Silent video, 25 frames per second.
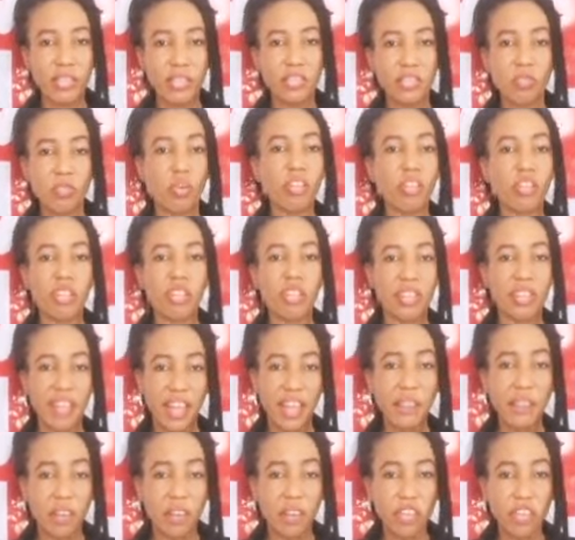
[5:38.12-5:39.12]
it. You want to
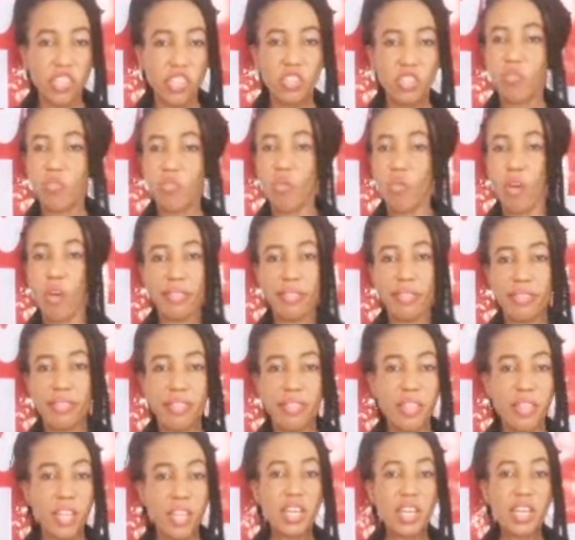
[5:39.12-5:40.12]
die for it. You want
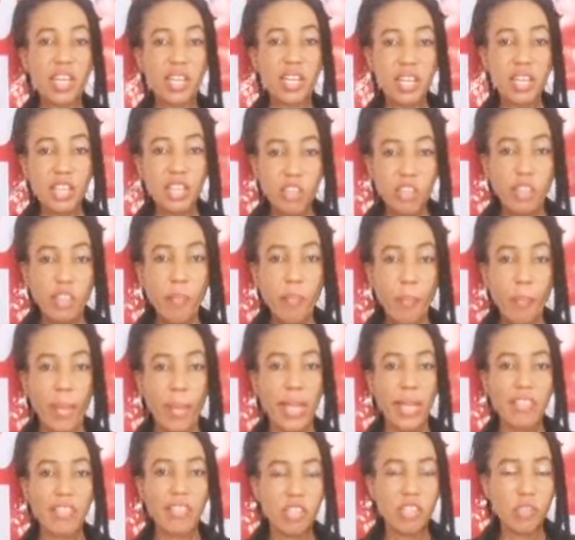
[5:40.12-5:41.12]
nothing
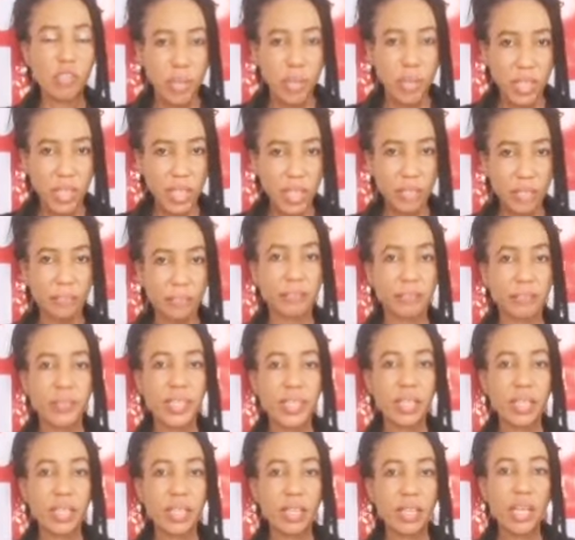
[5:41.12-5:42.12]
but this person.
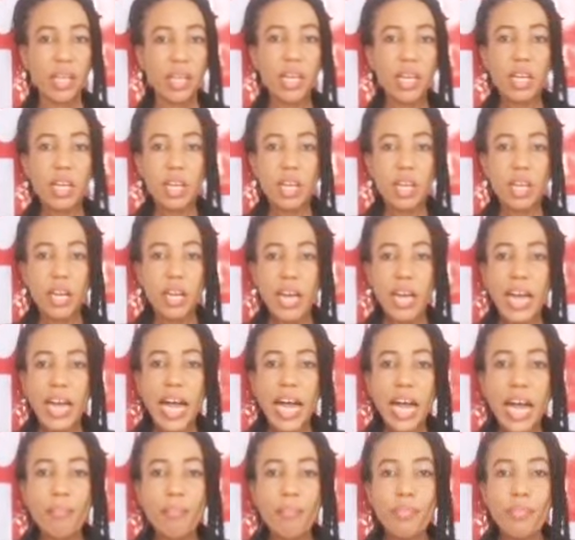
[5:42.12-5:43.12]

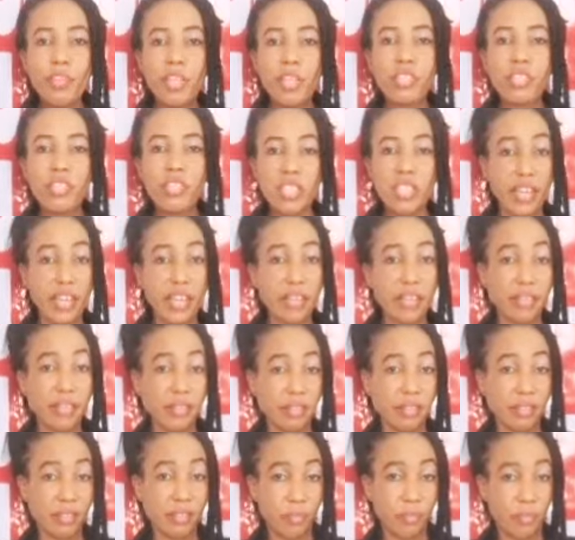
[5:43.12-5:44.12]
I'm not
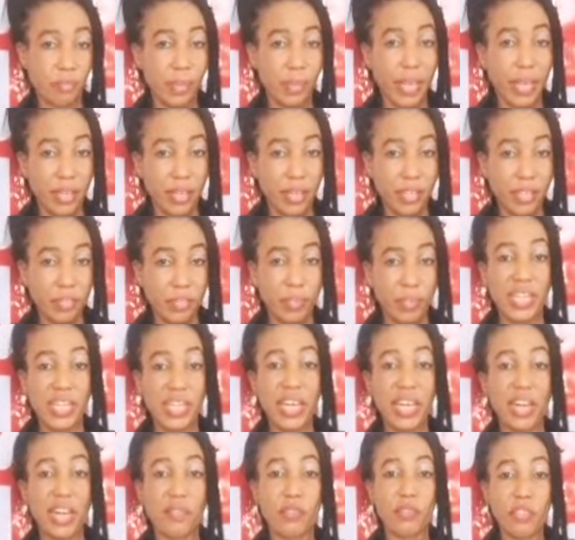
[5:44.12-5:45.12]
saying it's bad, but
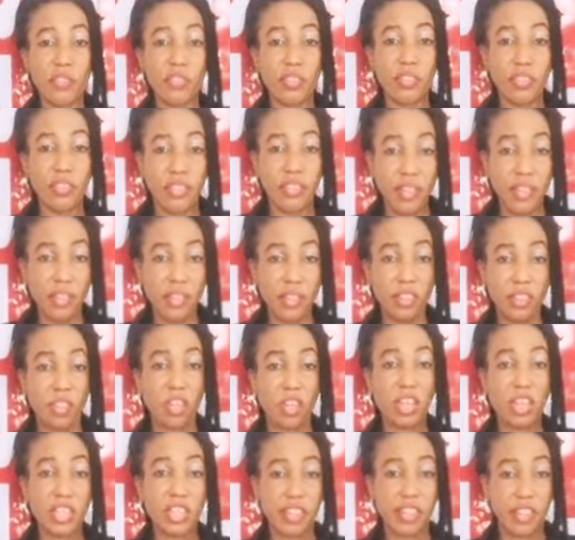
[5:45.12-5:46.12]
have you
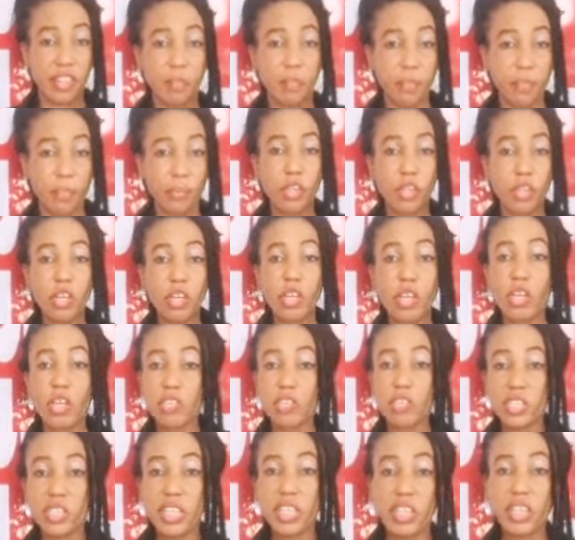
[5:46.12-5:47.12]
dug deep
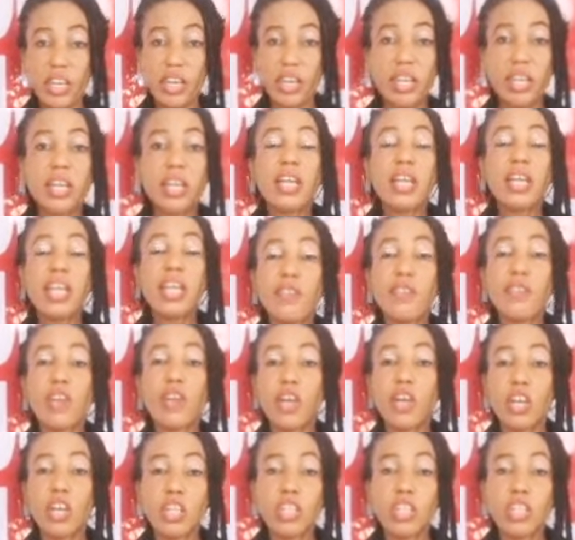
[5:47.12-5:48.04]
to say if